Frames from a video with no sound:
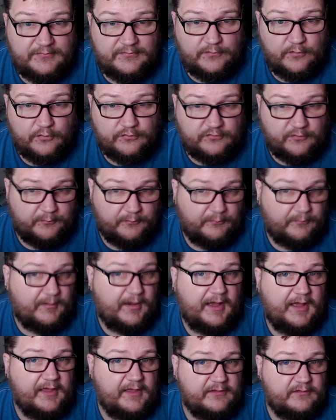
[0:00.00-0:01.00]
Those are
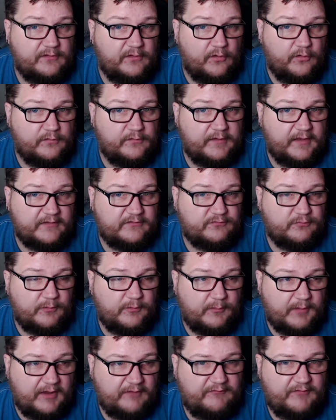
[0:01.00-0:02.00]
my that's
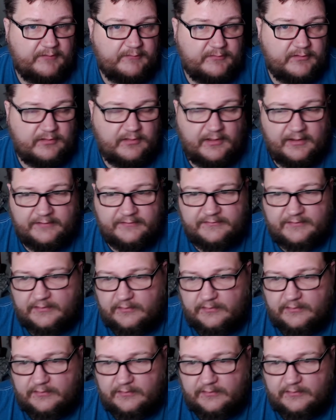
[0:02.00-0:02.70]
one of my favorite lines.